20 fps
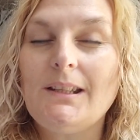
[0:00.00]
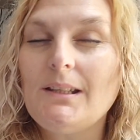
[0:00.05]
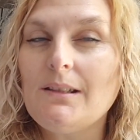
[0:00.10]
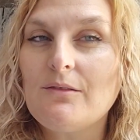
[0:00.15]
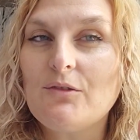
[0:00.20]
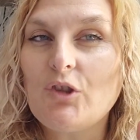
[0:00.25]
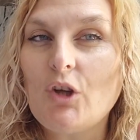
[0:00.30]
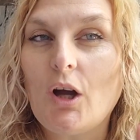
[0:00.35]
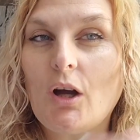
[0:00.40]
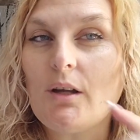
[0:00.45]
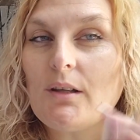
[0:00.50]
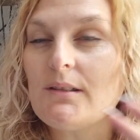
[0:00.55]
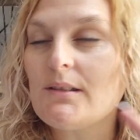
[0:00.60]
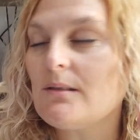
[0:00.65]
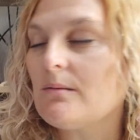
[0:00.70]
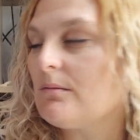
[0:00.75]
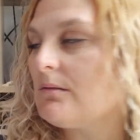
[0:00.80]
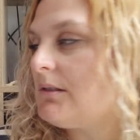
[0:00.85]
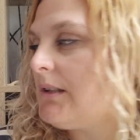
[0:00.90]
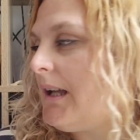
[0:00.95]
jars
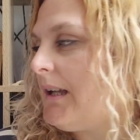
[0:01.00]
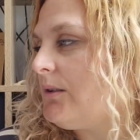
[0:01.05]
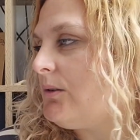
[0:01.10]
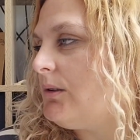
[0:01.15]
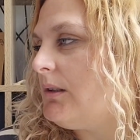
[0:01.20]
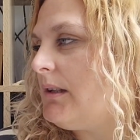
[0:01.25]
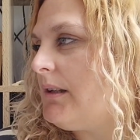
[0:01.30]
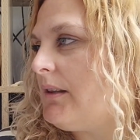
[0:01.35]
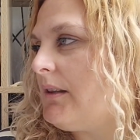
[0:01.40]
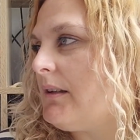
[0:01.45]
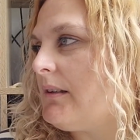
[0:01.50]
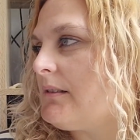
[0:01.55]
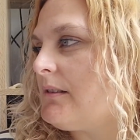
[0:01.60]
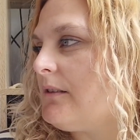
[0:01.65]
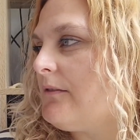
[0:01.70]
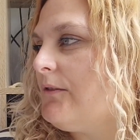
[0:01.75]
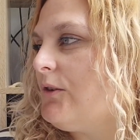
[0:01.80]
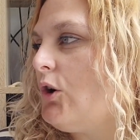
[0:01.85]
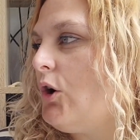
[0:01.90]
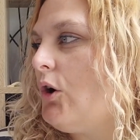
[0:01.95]
and candlely things
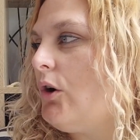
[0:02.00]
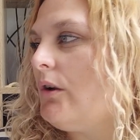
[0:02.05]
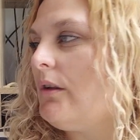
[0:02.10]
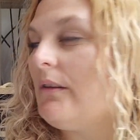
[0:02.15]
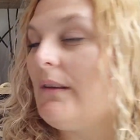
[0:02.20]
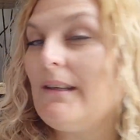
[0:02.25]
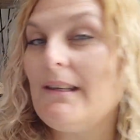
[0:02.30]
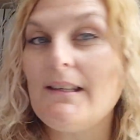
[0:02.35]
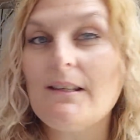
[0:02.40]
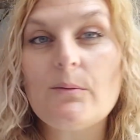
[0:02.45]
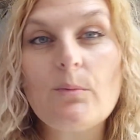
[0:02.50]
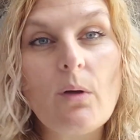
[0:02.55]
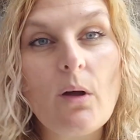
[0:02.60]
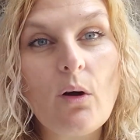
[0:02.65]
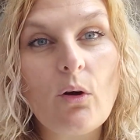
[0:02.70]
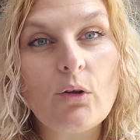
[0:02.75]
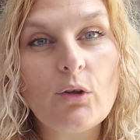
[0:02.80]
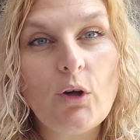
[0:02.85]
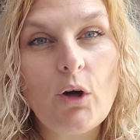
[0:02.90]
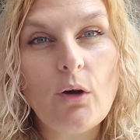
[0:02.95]
I've got. These were
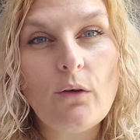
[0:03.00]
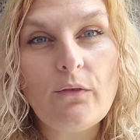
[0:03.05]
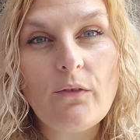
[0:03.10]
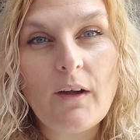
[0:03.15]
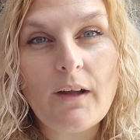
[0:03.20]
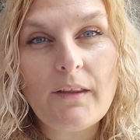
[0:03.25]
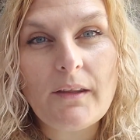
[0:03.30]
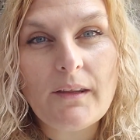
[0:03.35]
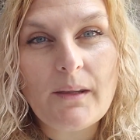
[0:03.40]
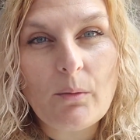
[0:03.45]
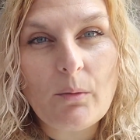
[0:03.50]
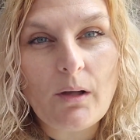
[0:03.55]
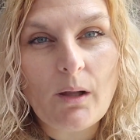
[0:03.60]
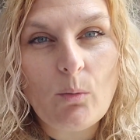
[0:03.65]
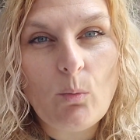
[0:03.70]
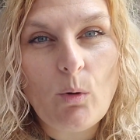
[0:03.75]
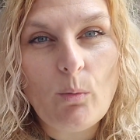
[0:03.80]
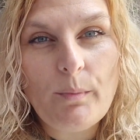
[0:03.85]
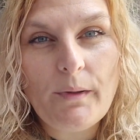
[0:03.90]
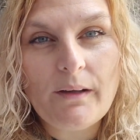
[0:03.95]
on offer. I think they were like
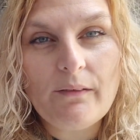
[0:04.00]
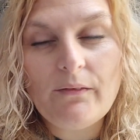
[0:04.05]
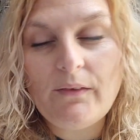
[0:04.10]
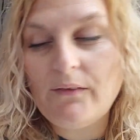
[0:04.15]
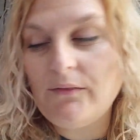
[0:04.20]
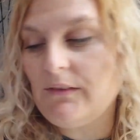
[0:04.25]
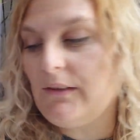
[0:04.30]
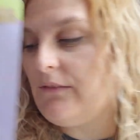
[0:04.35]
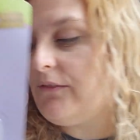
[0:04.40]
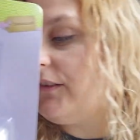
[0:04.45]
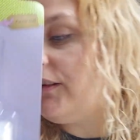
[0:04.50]
£1.50 for